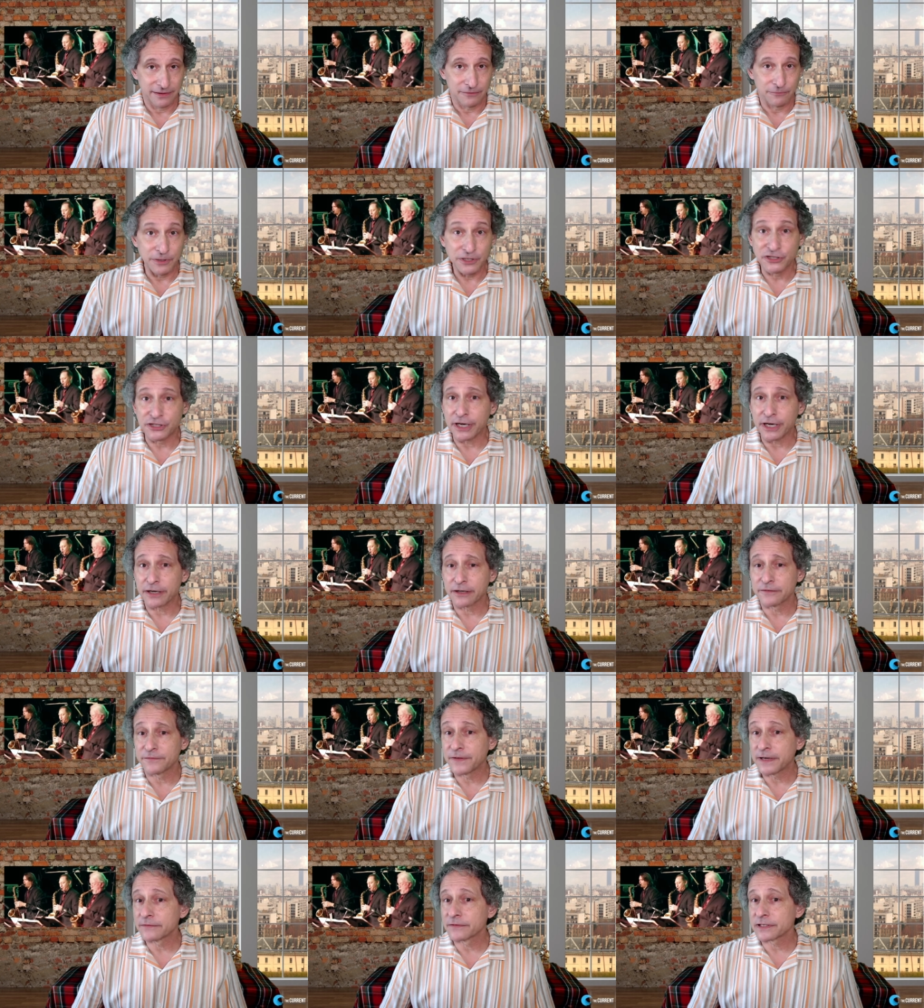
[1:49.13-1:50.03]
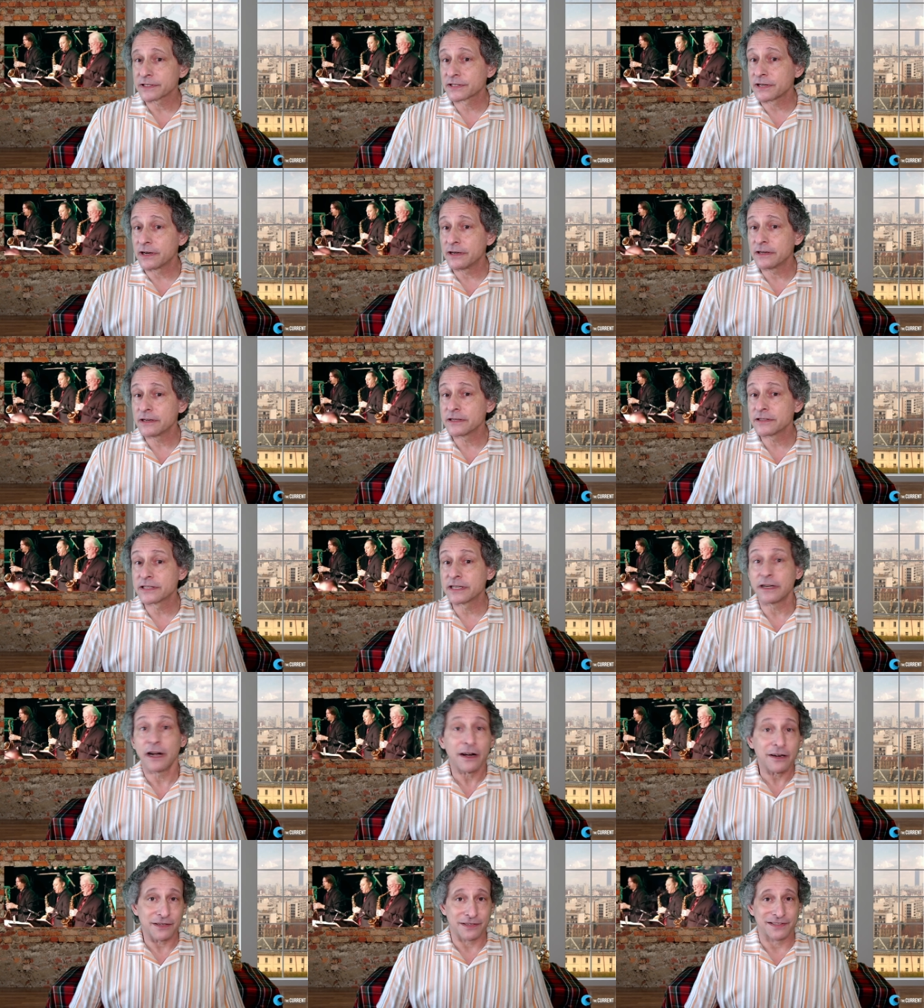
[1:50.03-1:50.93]
We shared favorite songs
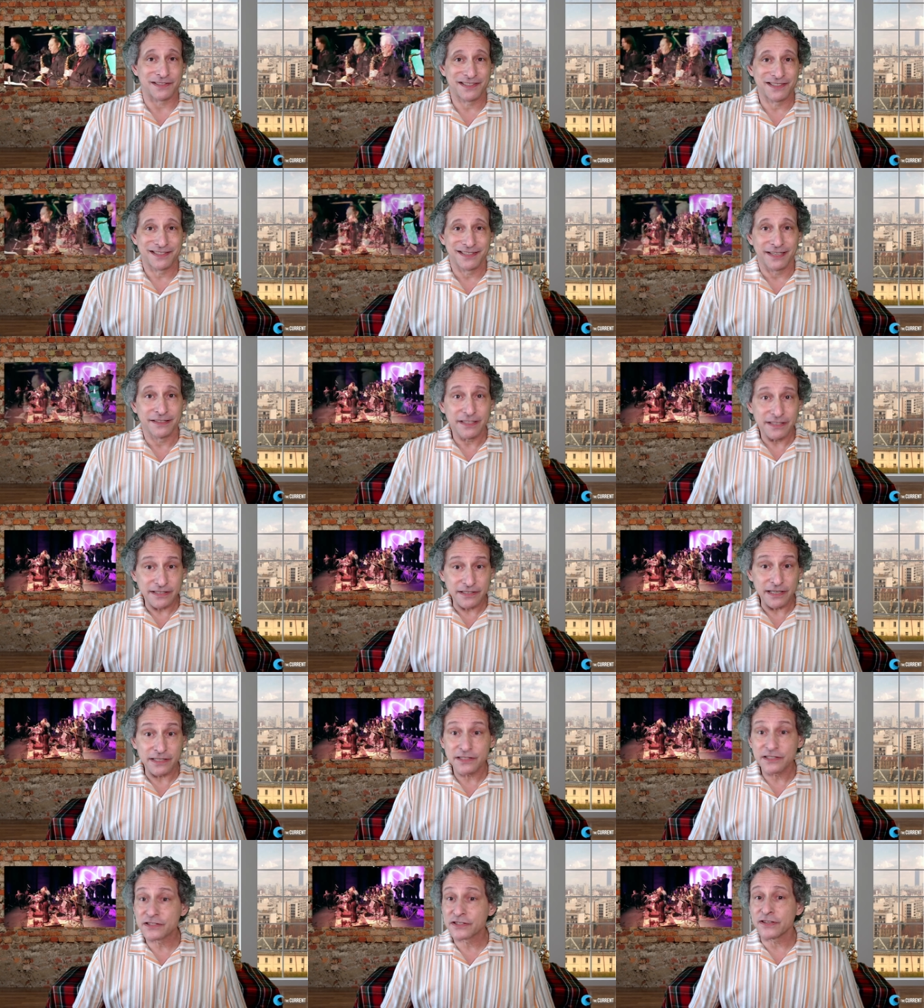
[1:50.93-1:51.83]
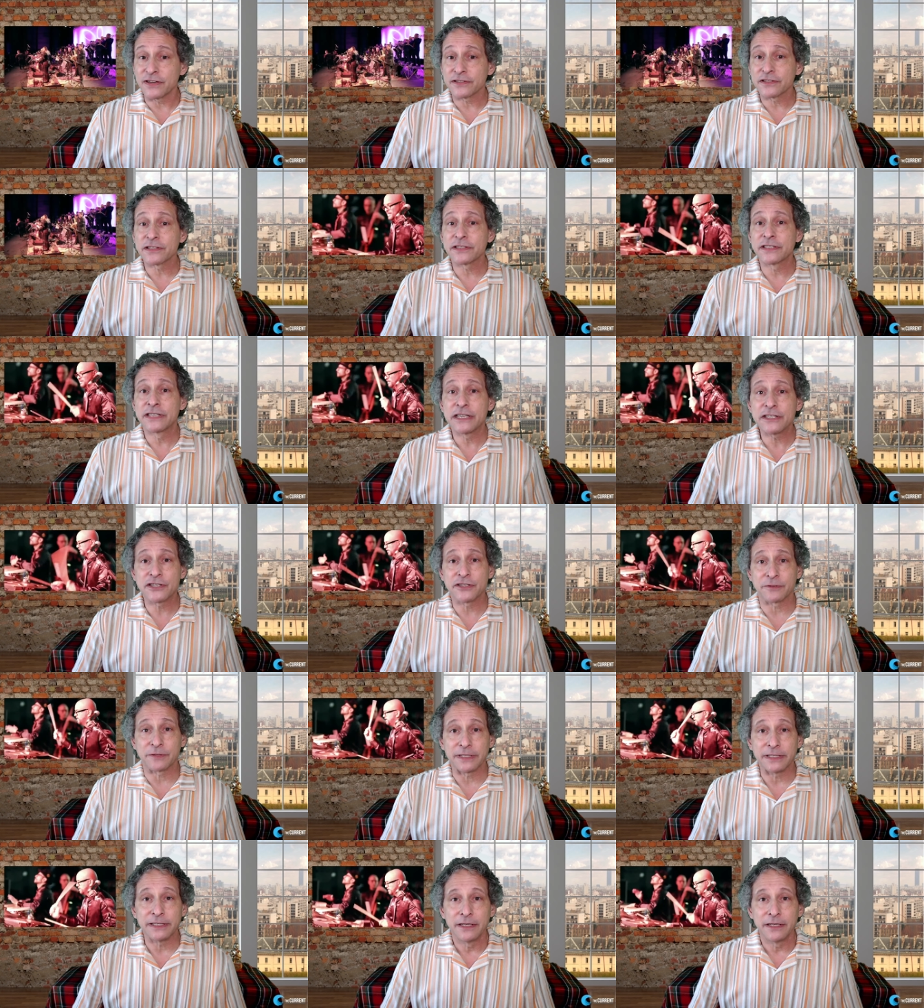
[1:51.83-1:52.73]
and artists and discussed salsa's
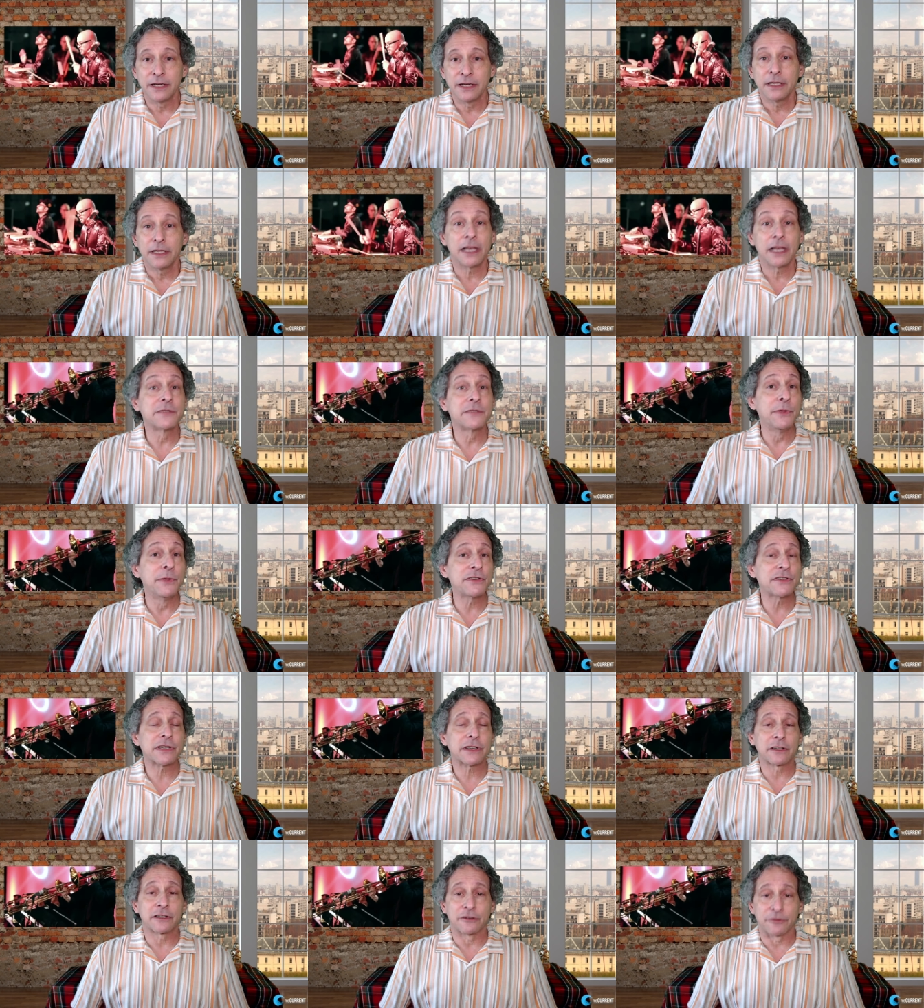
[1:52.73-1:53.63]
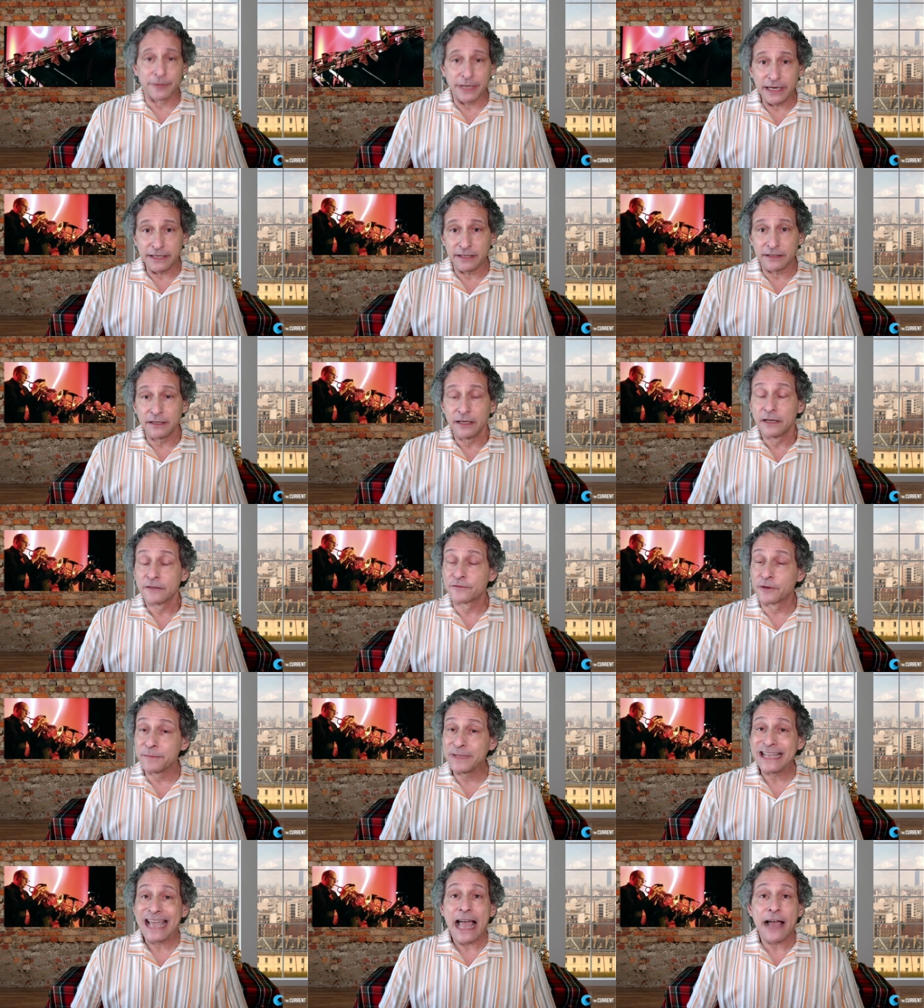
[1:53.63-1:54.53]
history as music created
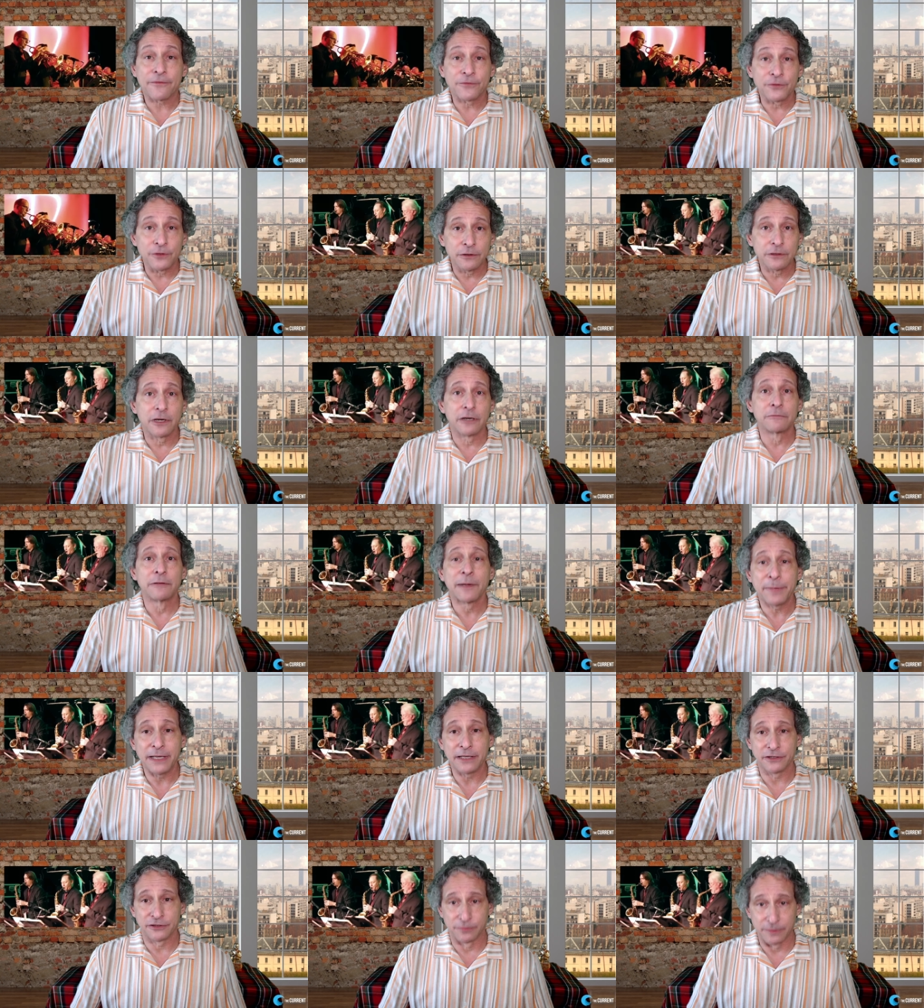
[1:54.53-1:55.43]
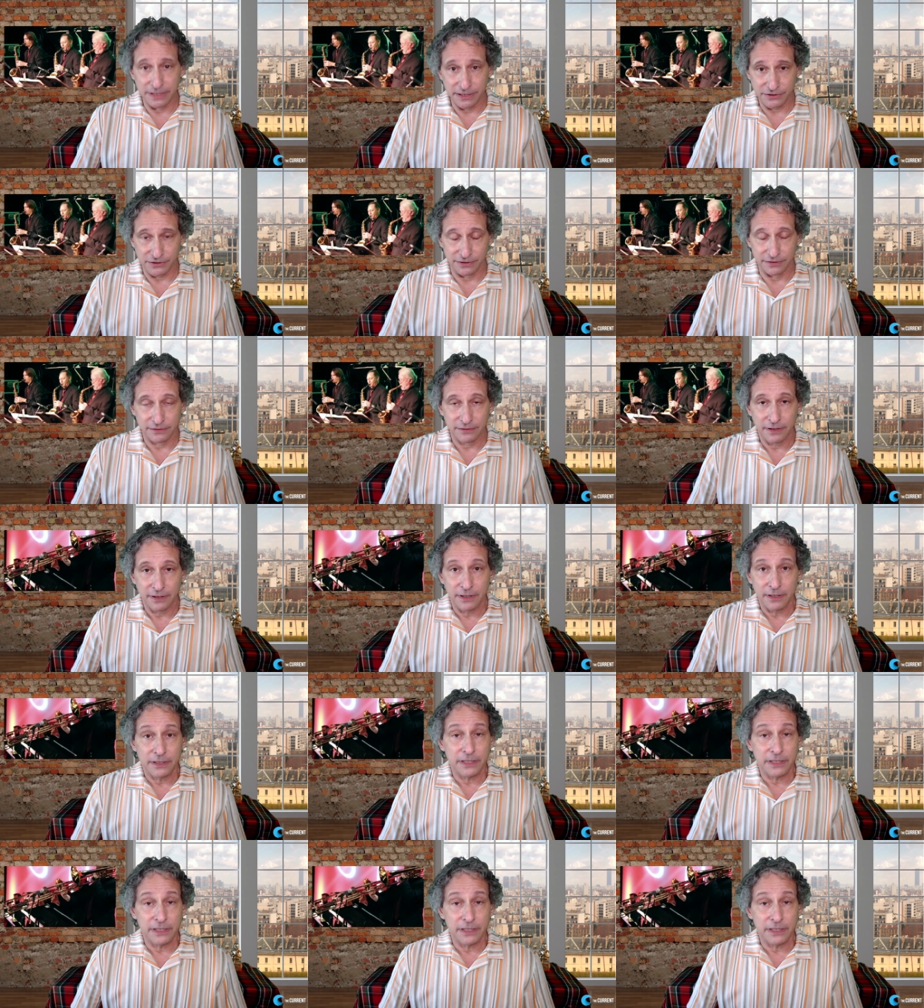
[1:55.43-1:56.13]
from the Afro-Caribbean tradition,